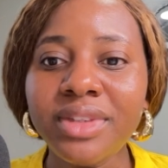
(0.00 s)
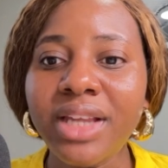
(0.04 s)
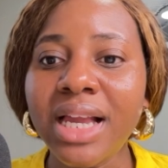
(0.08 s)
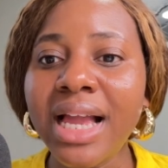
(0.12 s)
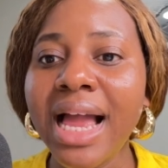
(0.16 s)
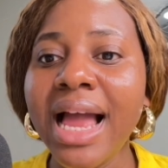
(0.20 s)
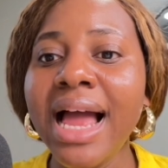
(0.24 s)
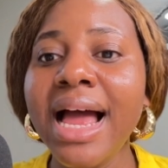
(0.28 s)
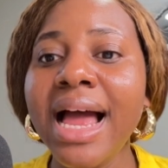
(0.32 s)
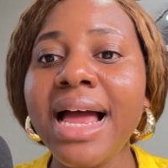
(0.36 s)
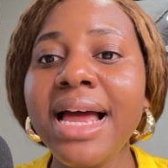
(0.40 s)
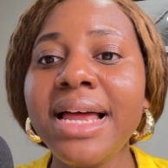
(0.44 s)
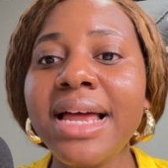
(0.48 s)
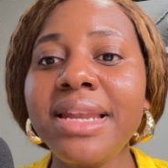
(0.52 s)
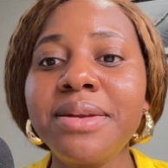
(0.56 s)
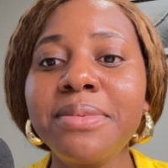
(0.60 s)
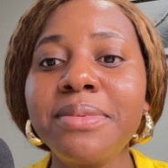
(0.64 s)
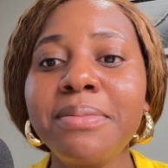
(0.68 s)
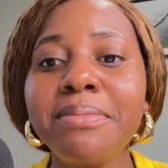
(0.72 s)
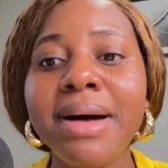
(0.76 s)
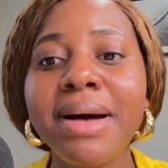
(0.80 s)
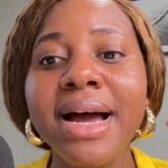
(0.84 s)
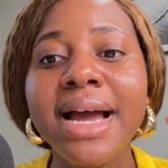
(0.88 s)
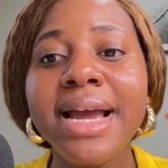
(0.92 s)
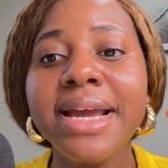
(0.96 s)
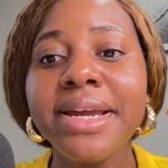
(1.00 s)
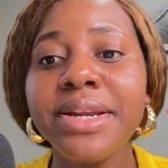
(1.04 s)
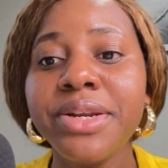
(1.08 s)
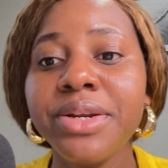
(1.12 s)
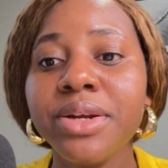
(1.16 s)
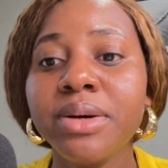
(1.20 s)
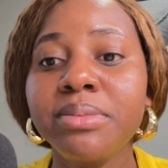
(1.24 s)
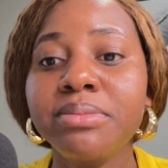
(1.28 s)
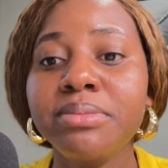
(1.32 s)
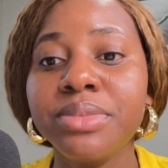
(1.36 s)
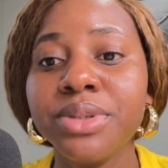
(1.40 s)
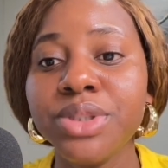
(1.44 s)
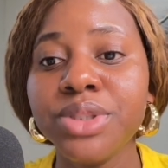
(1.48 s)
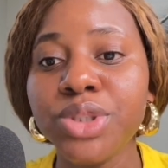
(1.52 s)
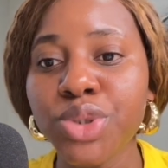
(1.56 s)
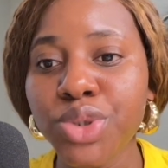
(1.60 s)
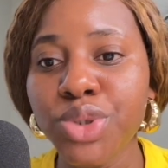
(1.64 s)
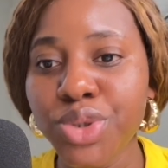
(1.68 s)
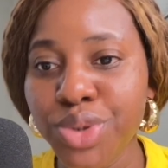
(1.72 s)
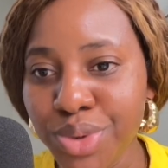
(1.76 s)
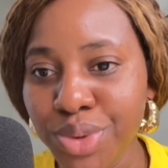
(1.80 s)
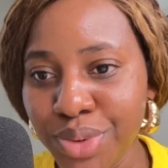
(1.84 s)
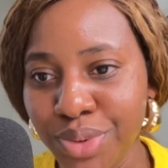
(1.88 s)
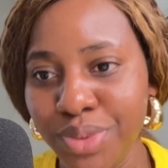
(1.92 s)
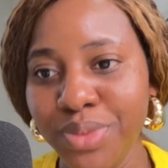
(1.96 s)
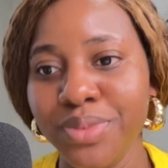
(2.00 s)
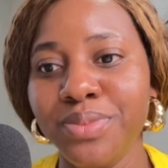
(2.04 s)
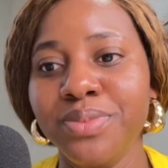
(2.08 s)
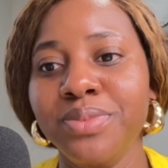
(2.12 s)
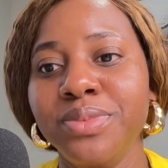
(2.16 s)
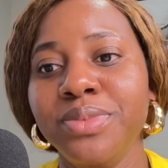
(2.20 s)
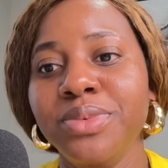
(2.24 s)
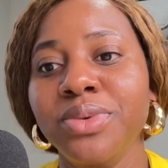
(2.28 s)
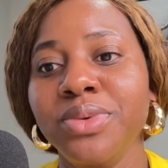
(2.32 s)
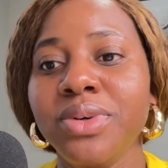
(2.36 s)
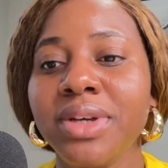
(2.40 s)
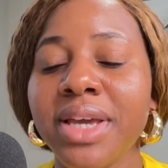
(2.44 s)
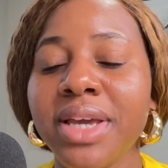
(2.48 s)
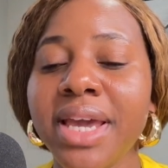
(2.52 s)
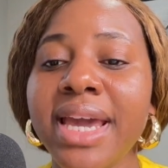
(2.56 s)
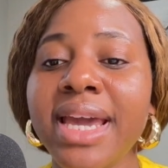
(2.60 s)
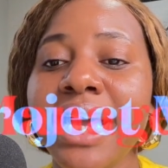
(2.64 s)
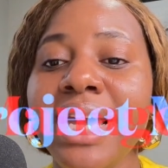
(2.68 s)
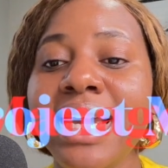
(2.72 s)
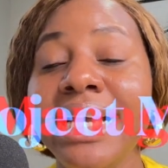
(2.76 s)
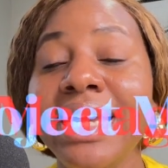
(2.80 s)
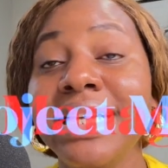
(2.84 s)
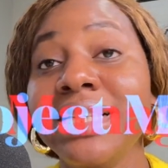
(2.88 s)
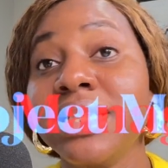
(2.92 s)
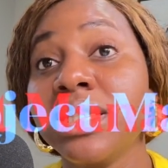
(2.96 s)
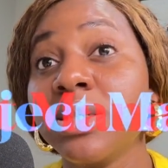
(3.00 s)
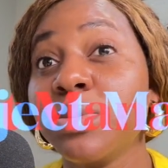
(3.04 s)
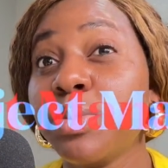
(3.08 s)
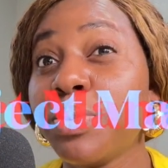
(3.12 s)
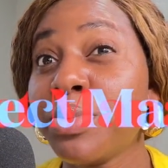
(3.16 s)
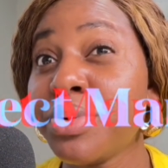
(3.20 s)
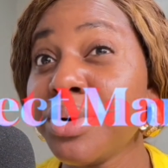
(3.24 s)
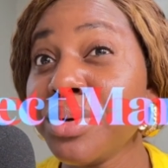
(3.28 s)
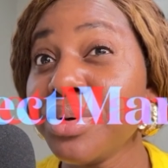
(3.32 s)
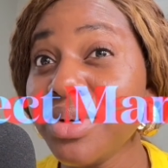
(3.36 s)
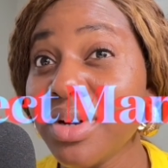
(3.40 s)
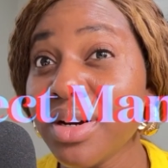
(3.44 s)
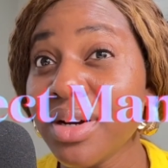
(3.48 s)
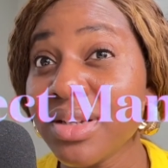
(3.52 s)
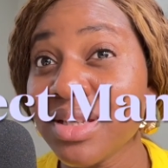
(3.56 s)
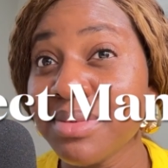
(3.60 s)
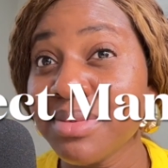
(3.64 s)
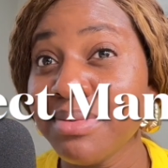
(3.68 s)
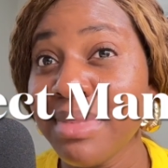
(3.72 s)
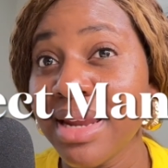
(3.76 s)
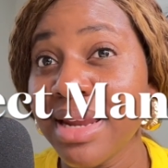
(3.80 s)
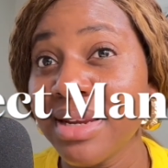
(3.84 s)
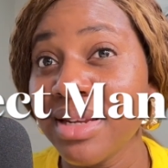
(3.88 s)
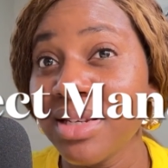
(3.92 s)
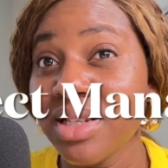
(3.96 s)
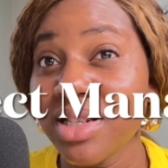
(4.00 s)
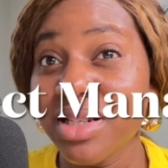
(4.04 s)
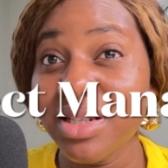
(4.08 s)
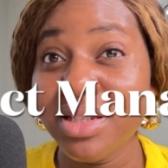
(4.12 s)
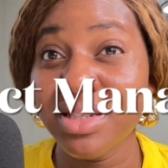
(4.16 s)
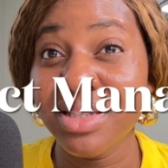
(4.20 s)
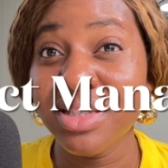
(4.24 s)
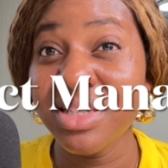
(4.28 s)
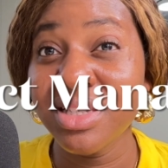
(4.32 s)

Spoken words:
And my number two, okay, is product managers.